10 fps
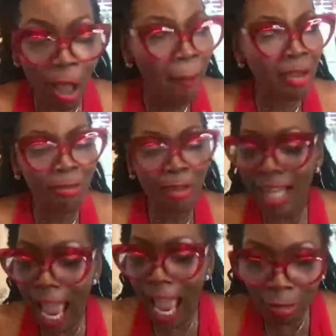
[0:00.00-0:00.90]
No,
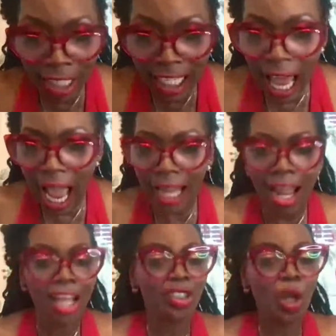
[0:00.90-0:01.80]
red light, green light,
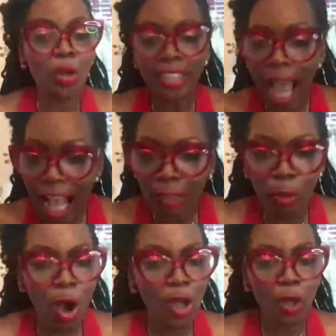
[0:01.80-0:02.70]
no
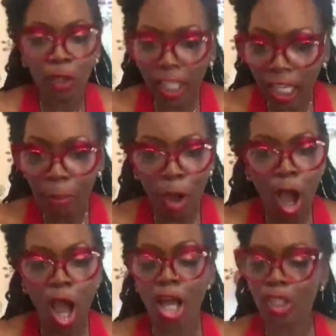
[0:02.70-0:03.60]
dodgeball, no king ball,